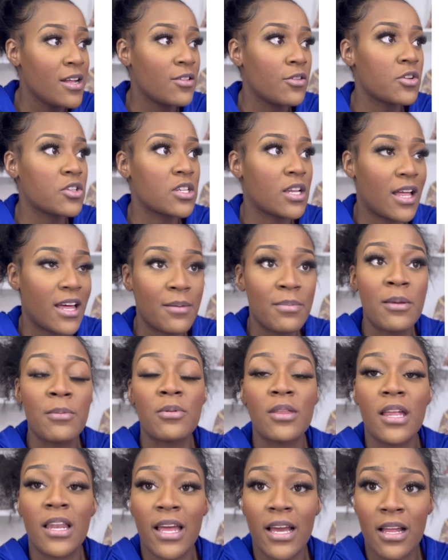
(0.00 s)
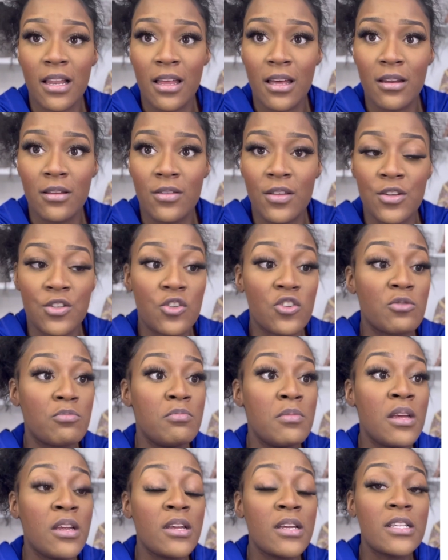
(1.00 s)
There's a lot of people that like a lot of things. There's
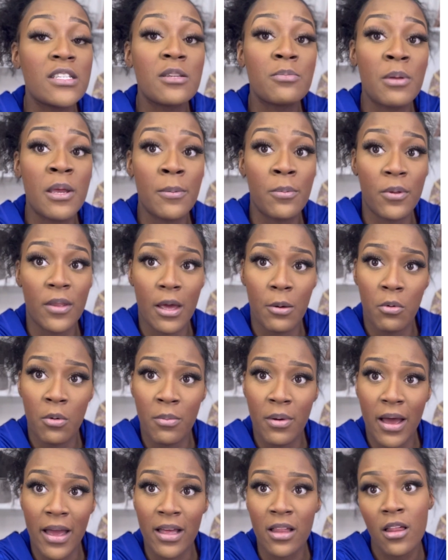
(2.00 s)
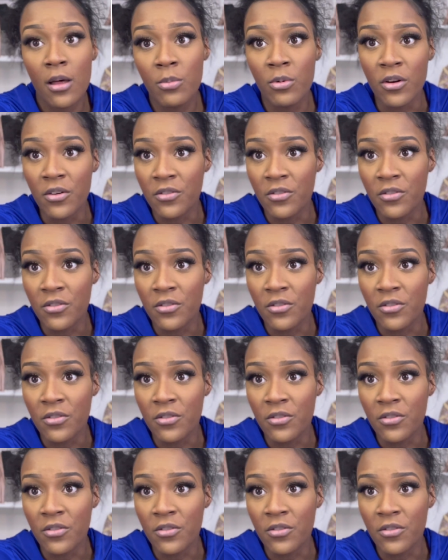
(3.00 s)
millions of people that will buy clubwear